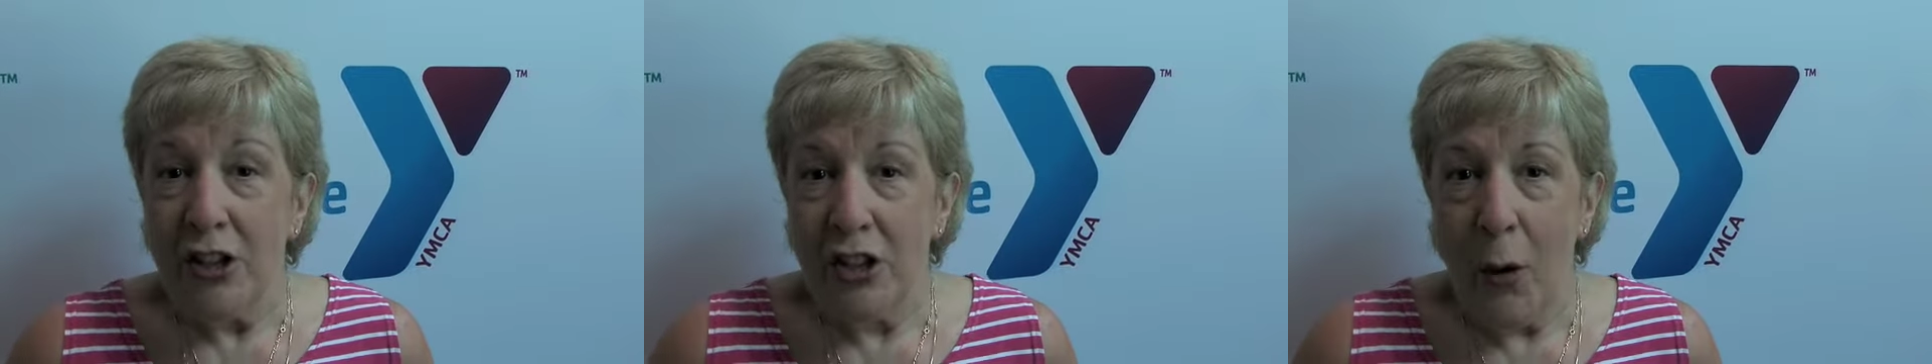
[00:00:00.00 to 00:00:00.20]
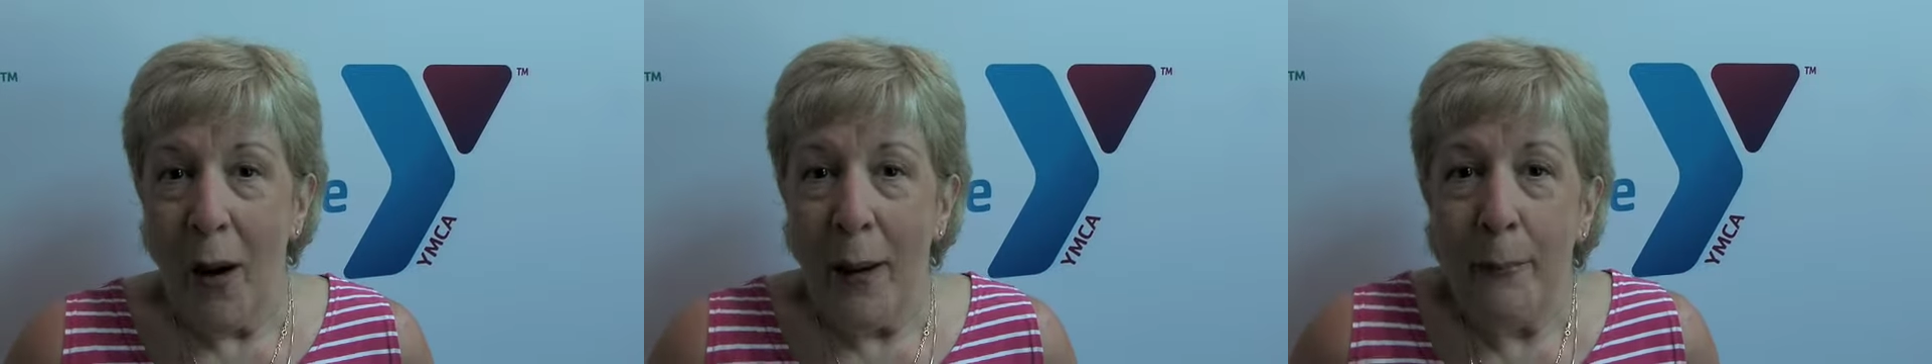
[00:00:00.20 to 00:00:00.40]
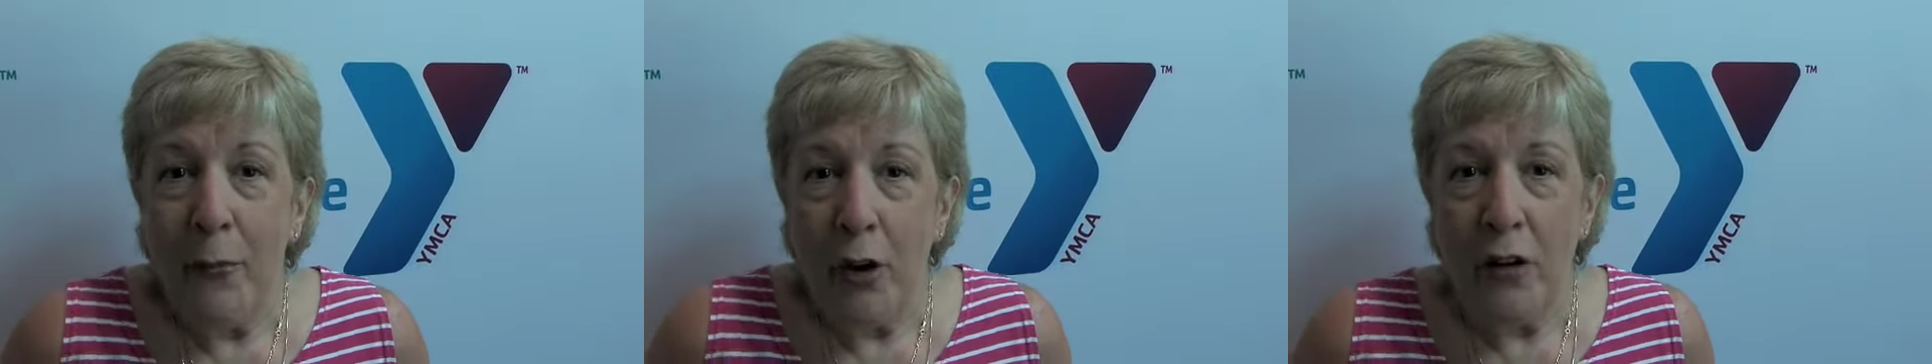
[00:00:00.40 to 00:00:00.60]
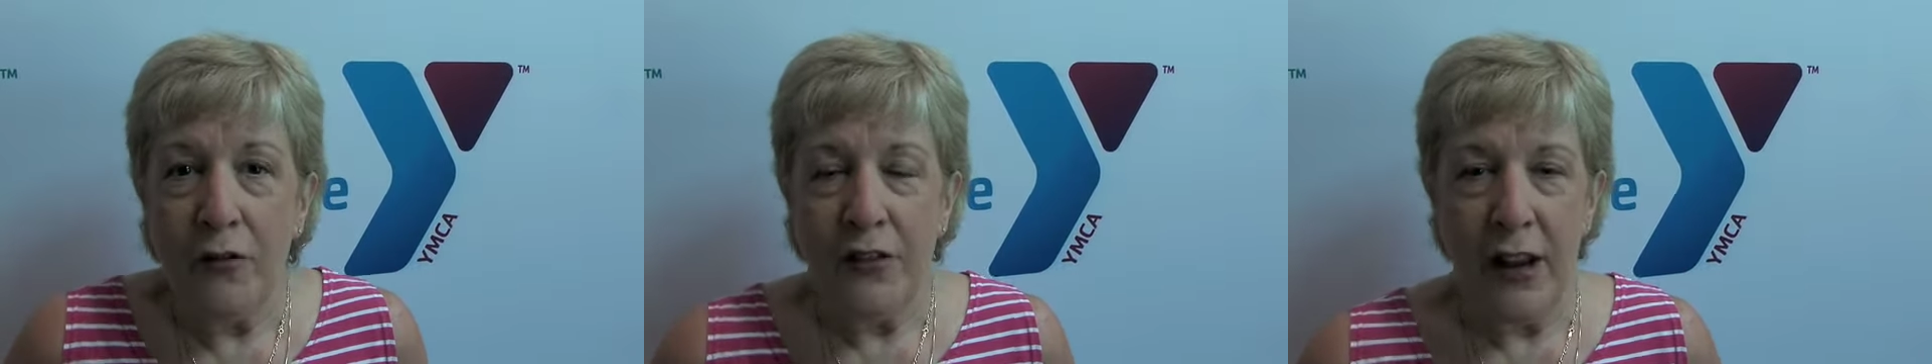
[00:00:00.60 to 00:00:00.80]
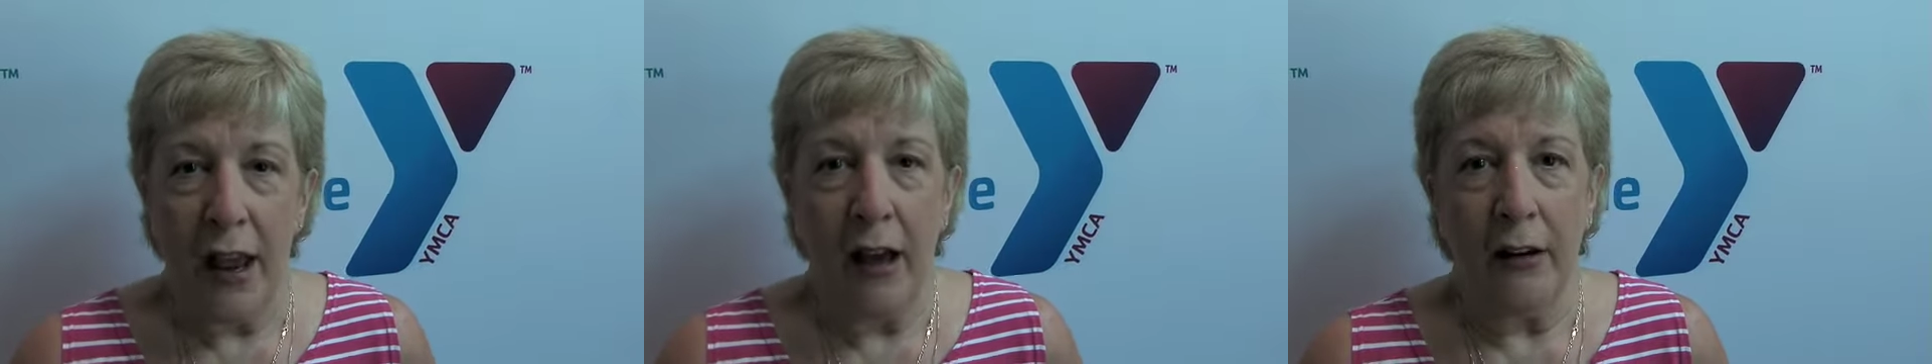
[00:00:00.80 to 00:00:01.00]
So I
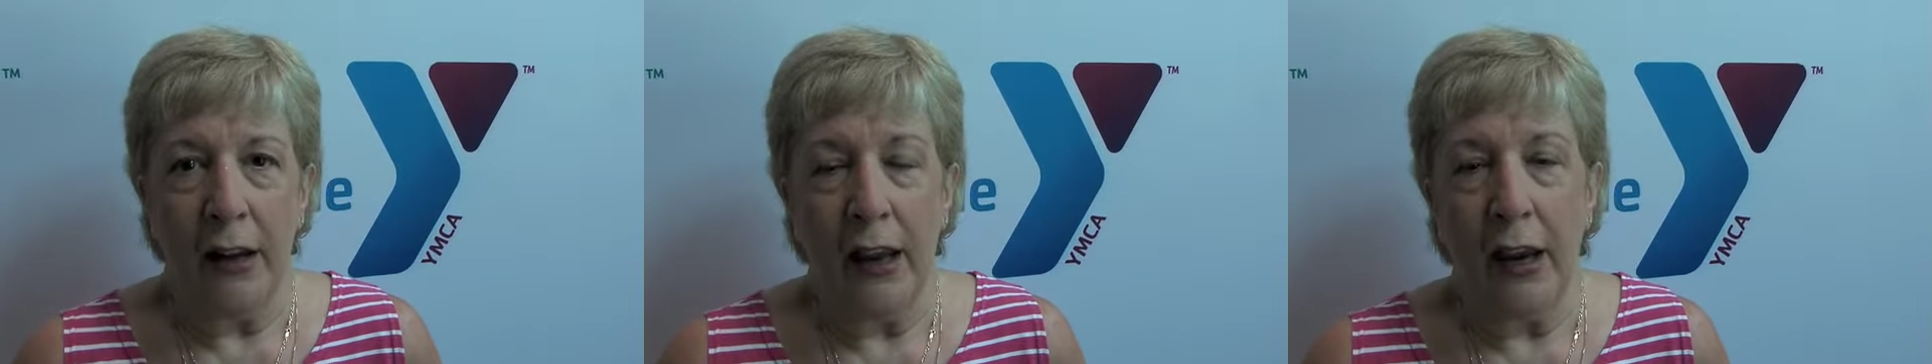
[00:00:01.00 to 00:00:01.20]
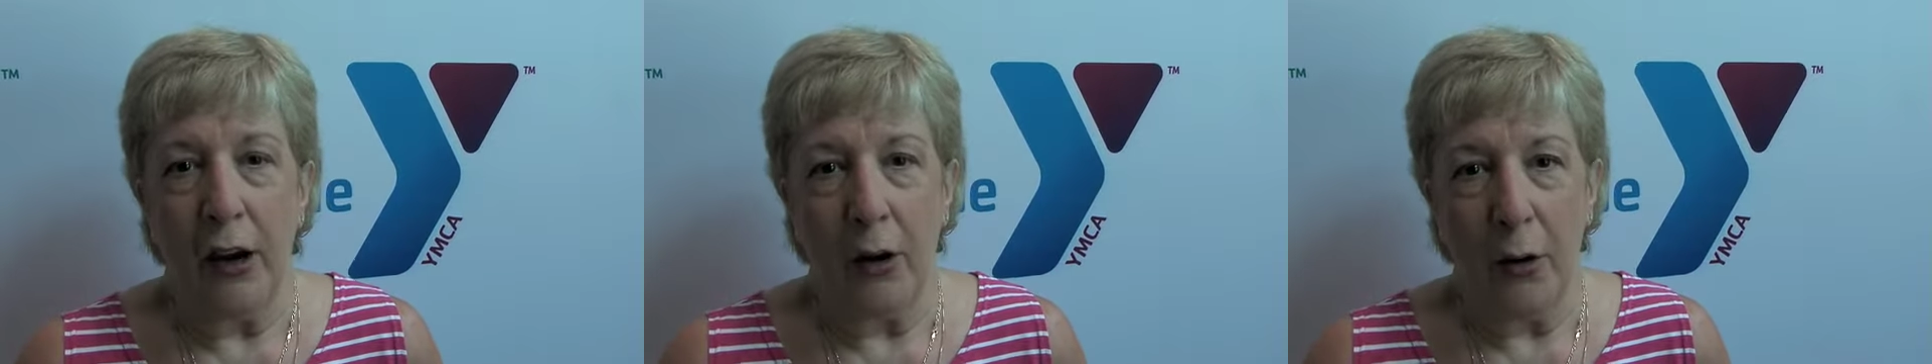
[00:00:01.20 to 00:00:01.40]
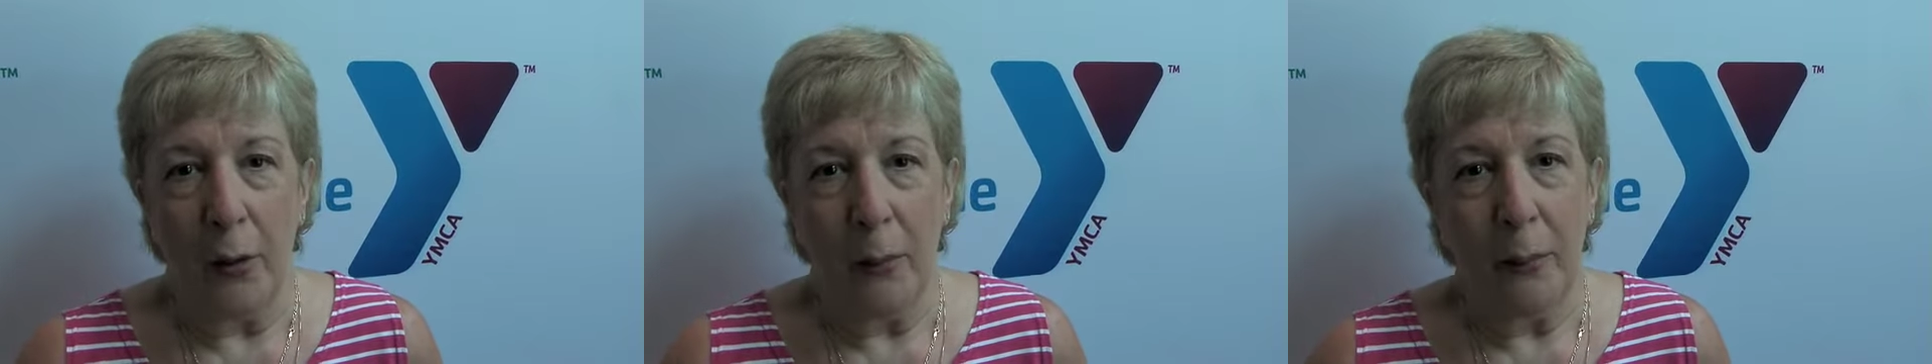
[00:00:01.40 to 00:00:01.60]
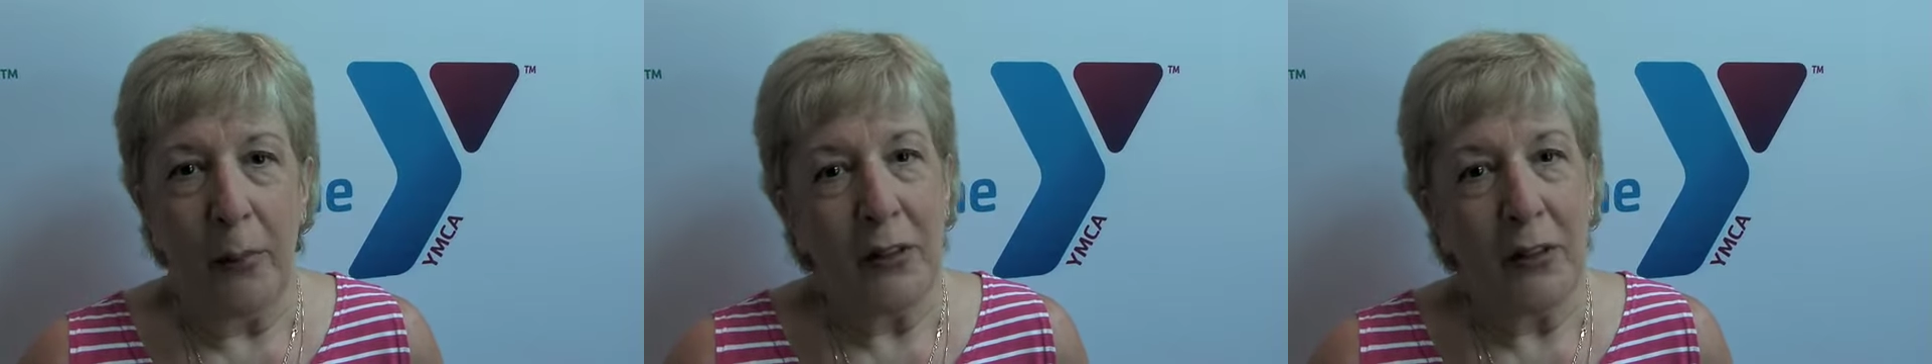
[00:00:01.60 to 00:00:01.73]
moved down here,